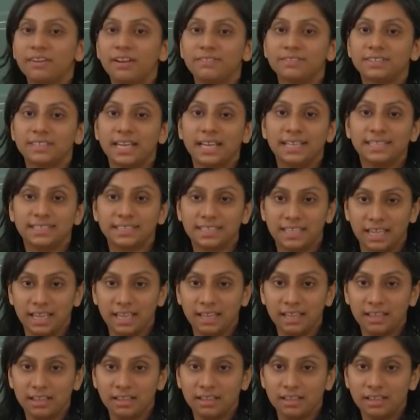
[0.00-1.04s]
of size
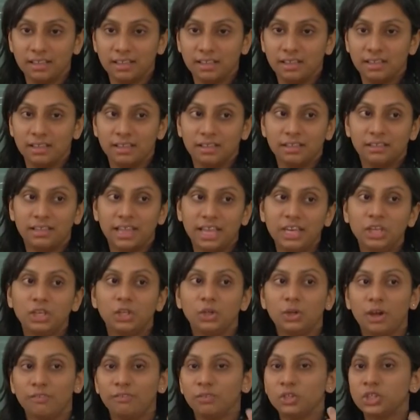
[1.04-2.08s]
k, then
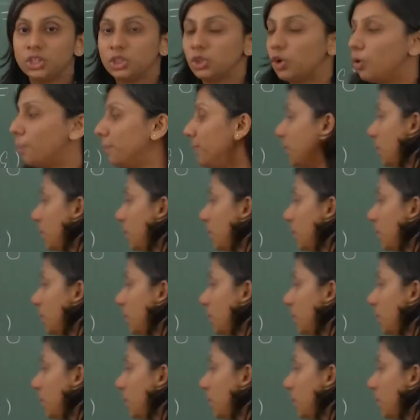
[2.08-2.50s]
you have to show me